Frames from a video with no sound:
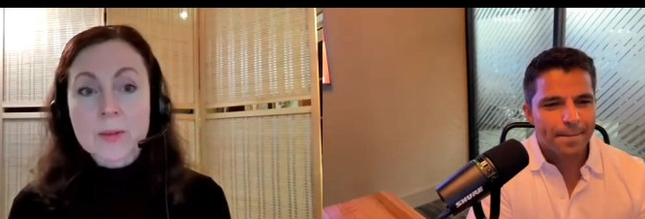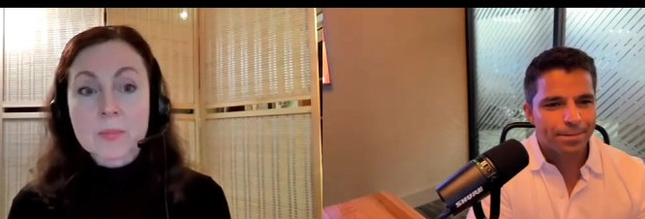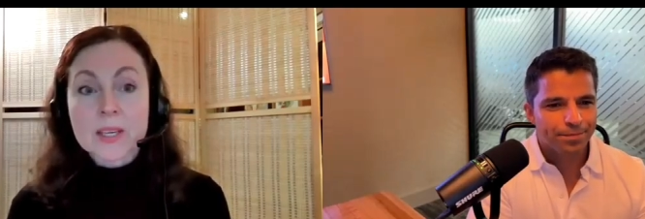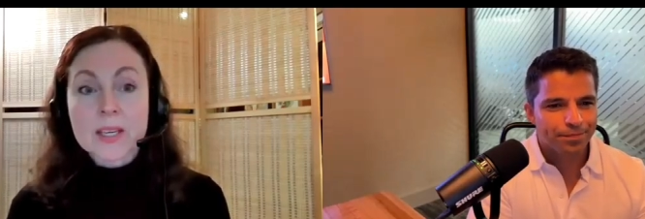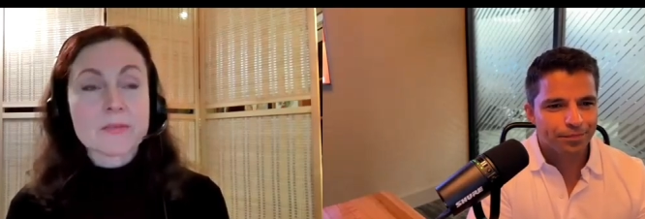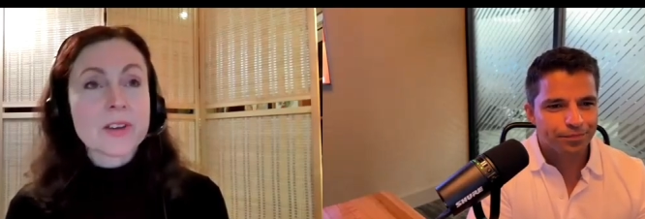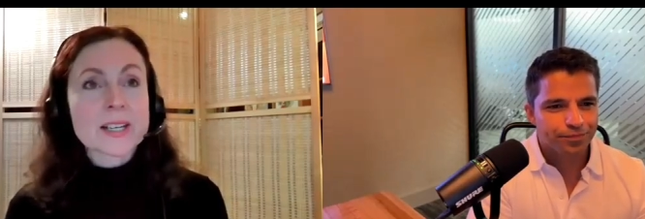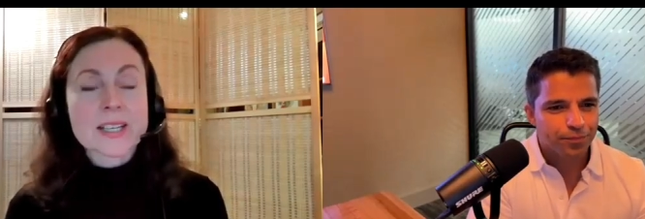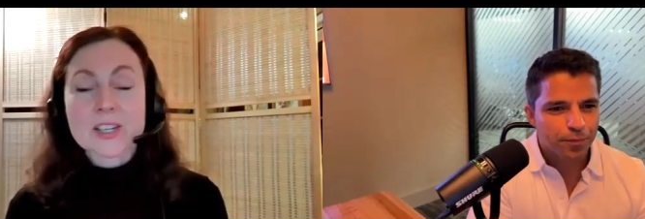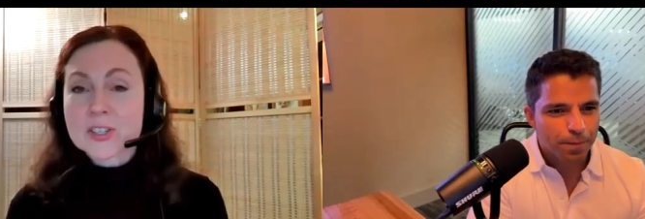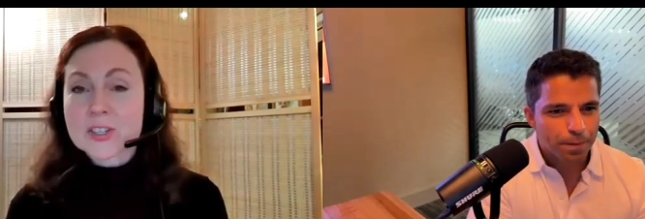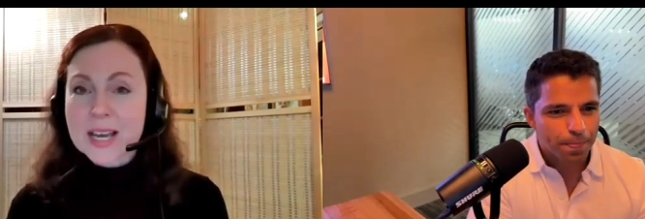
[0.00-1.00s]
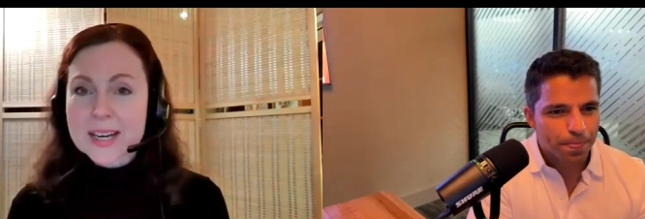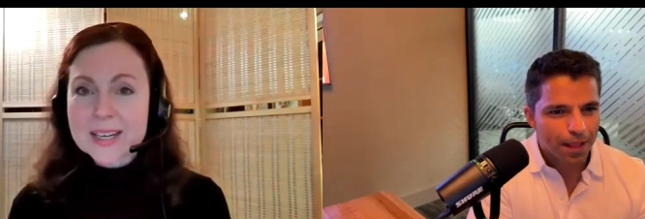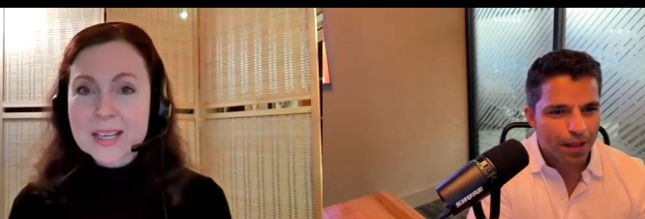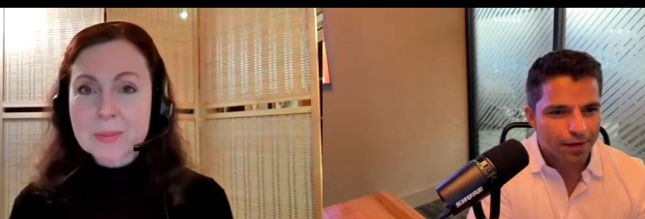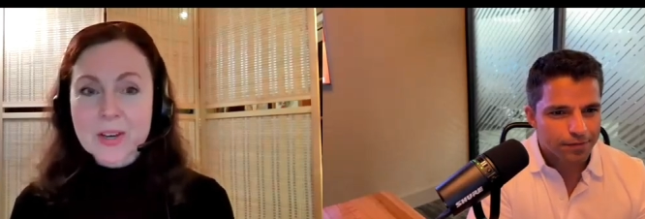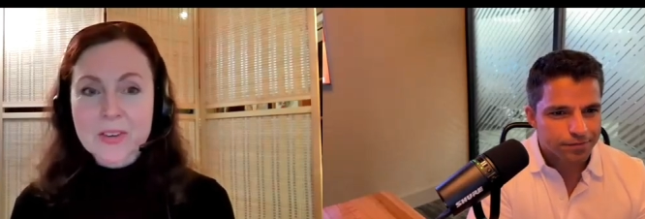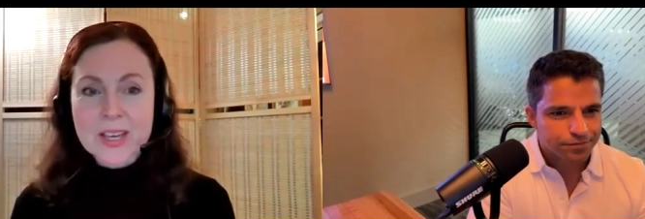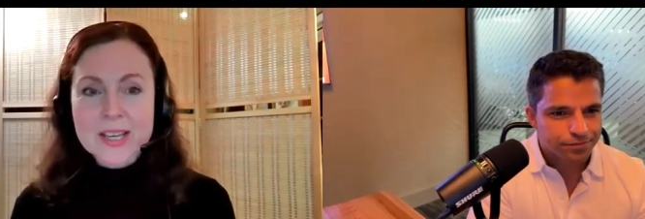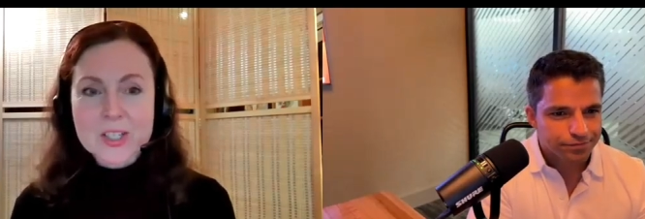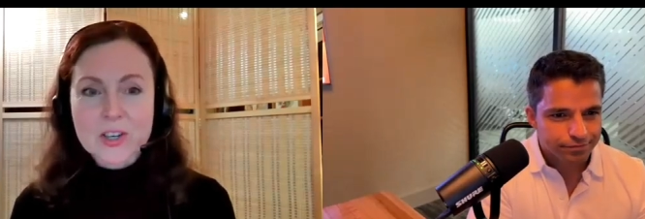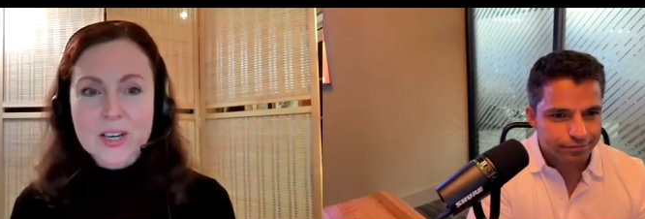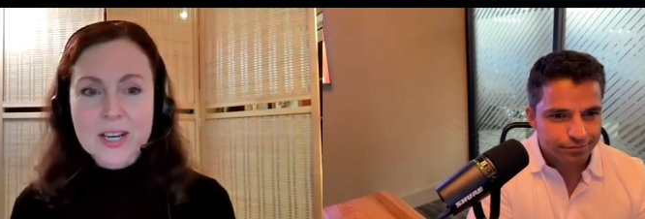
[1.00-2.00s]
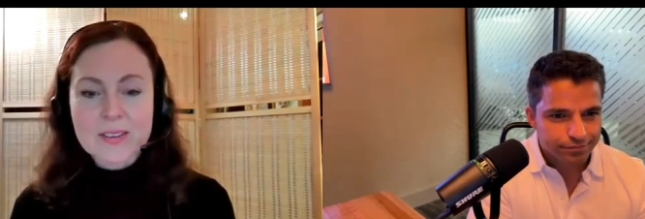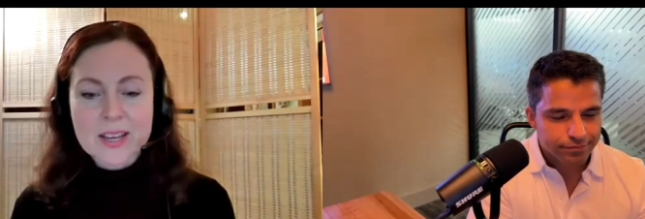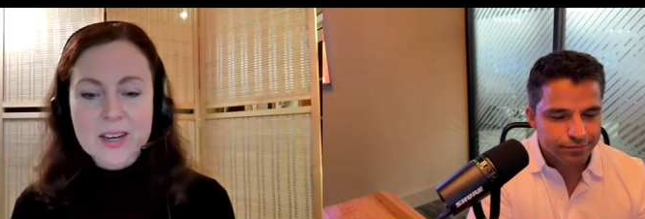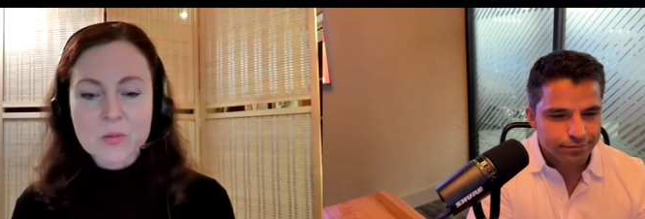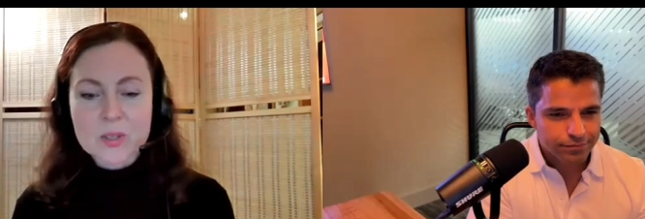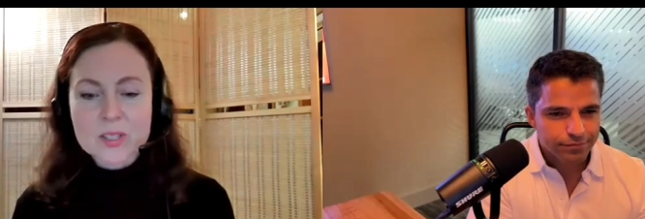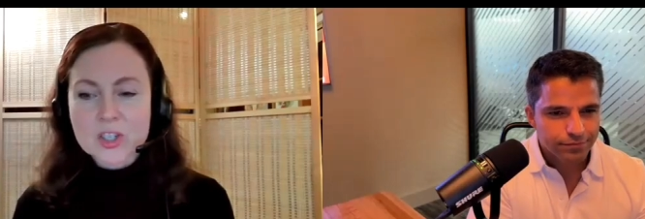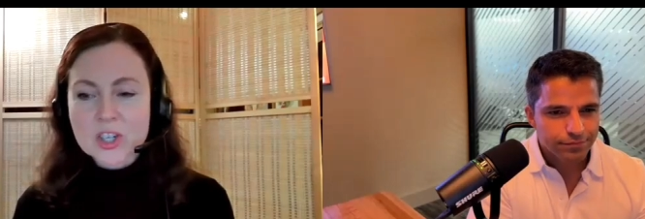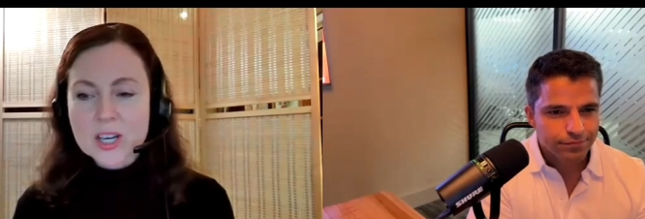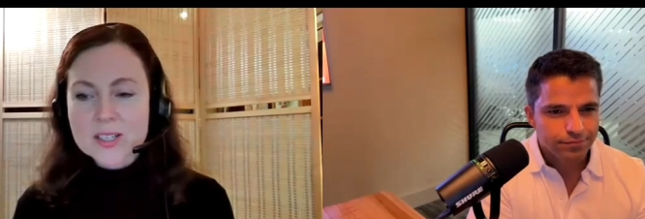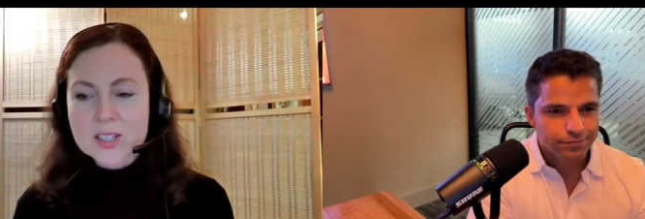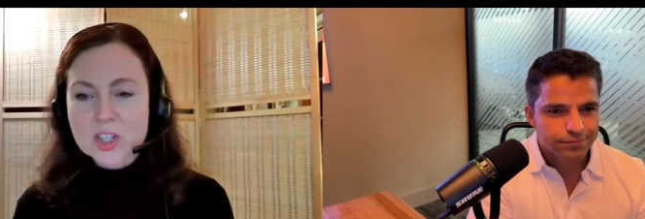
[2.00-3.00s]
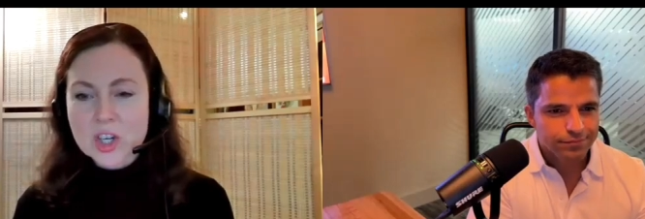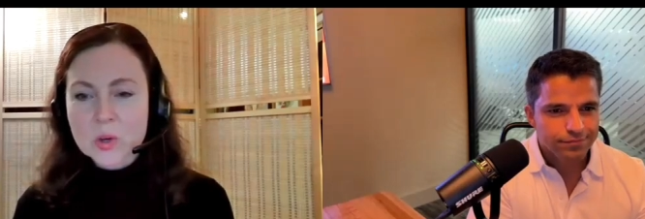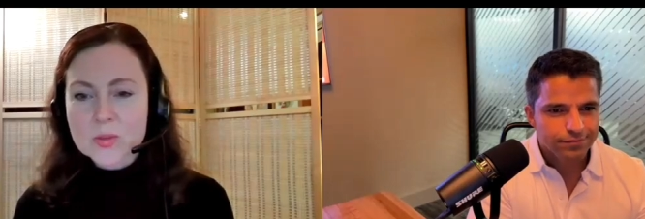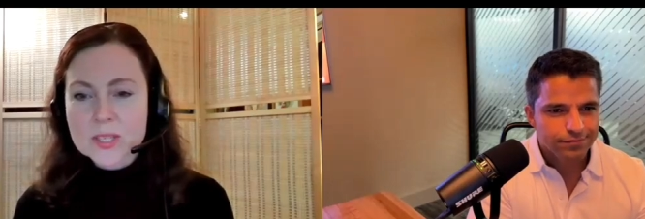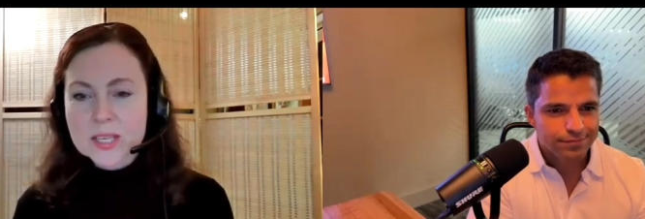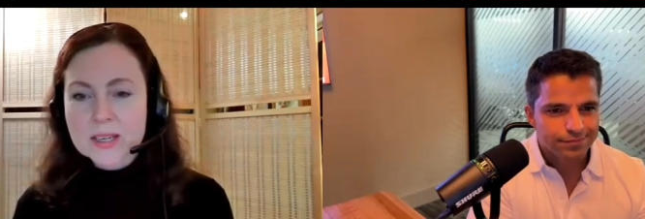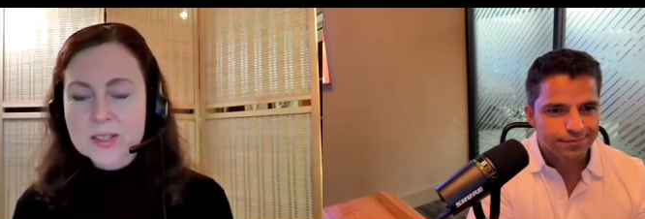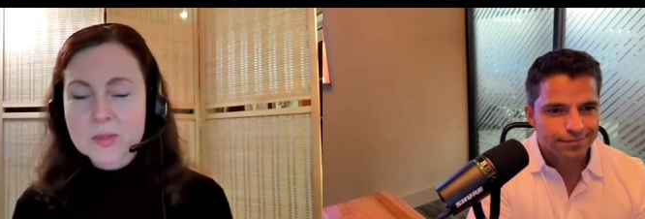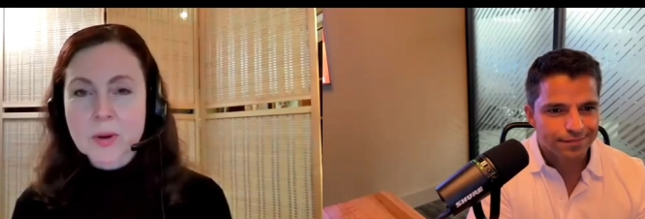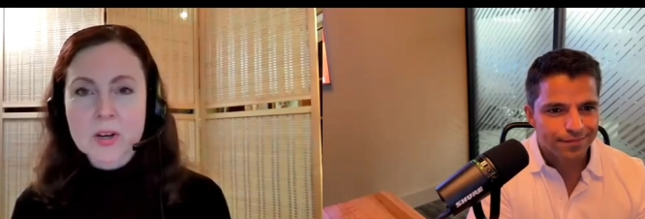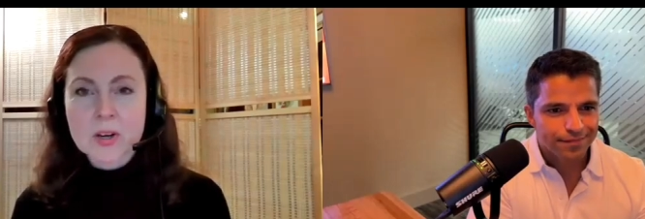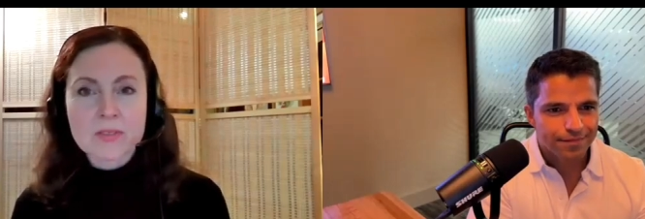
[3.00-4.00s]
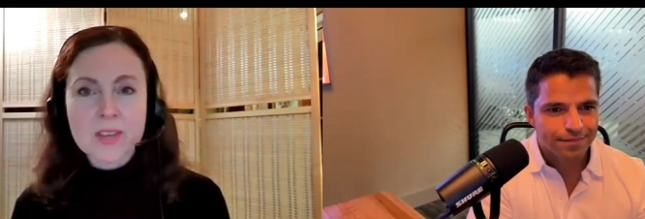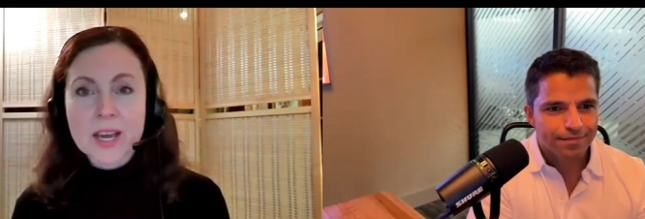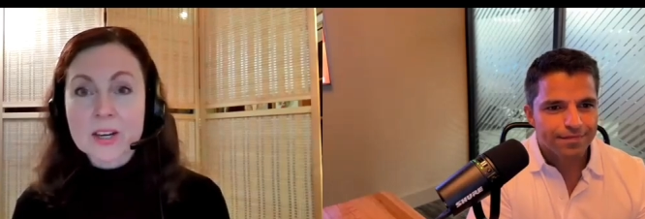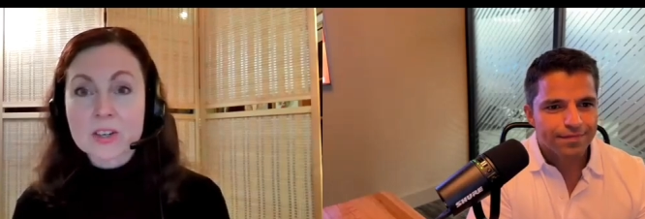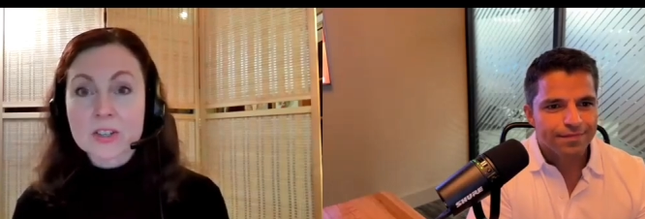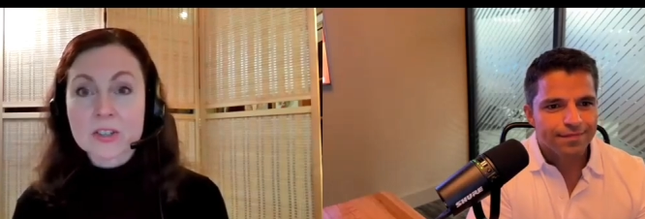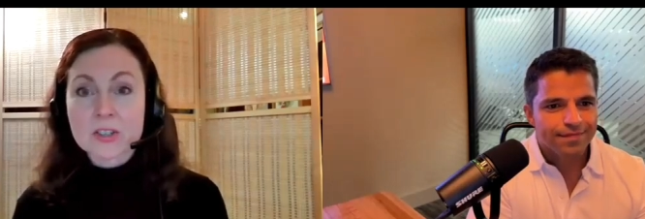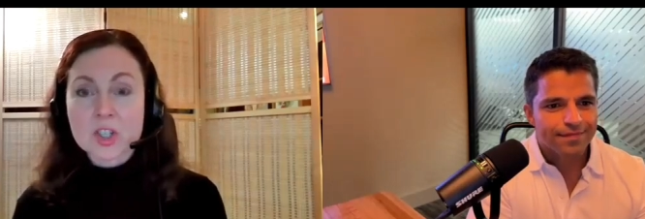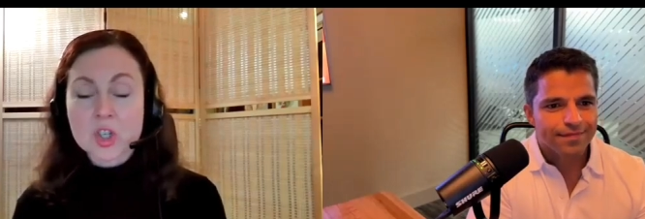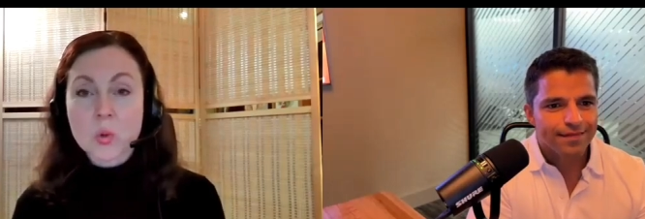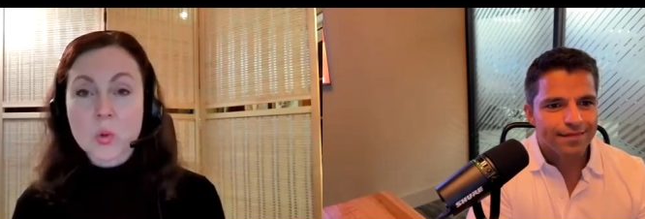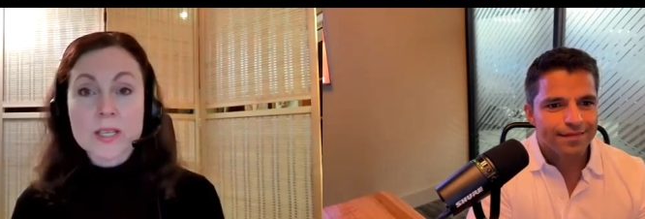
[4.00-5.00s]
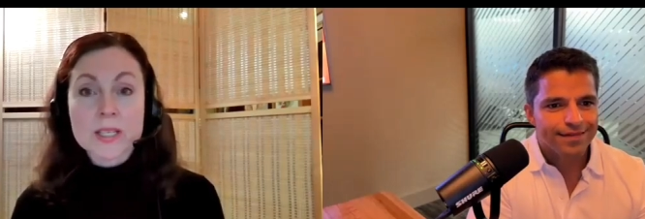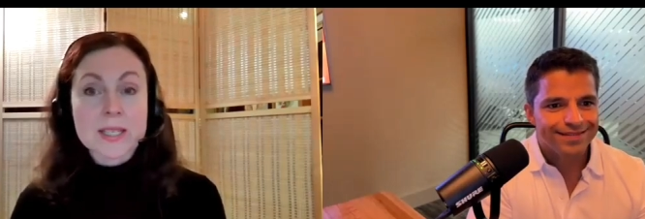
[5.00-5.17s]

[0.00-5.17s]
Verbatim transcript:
Speaker 1: in fact, I just got an email yesterday that it was just chosen as part of the editor's choice.